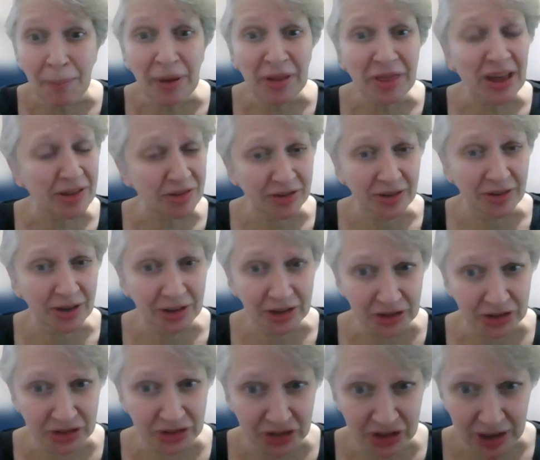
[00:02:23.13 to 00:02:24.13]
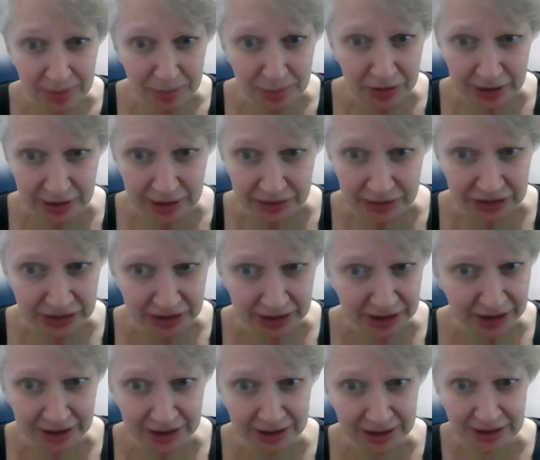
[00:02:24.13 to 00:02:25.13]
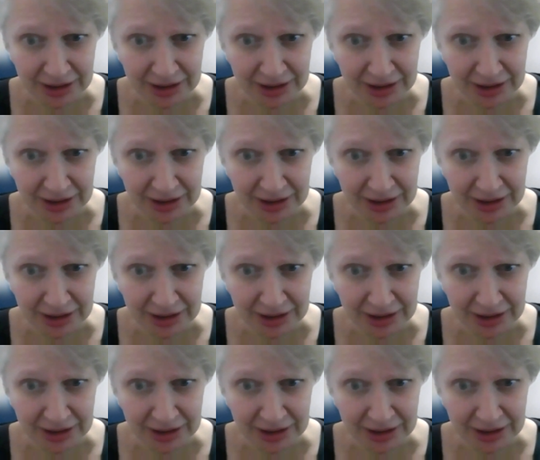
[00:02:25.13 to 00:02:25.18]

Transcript: But that's not a cheap solution.